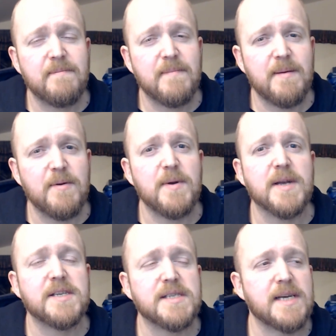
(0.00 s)
Maybe we
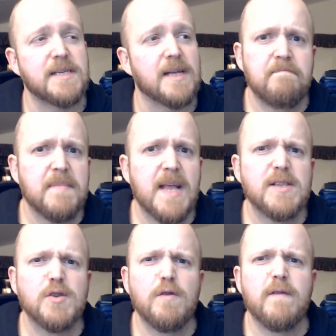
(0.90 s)
can change that.
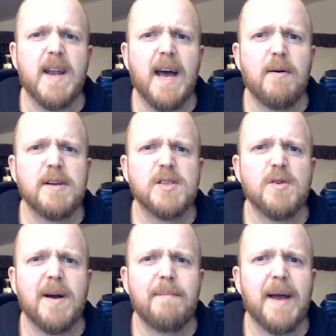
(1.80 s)
That's all for now. I just
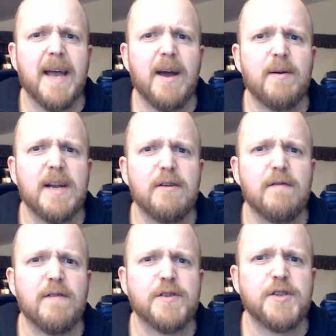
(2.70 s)
thought I'd bang out a little
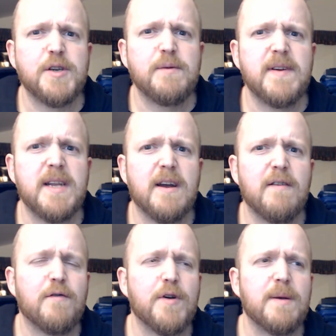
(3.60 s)
FlossTube video
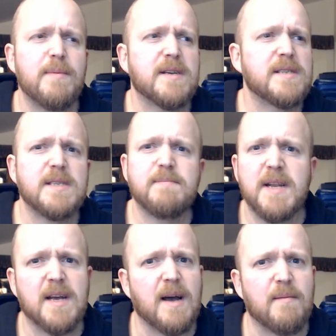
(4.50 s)
for you because it's
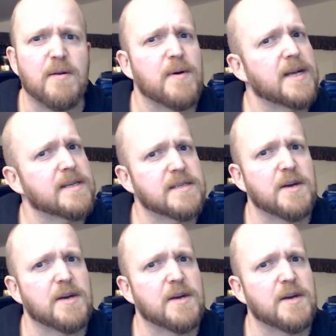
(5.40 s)
been a couple of weeks.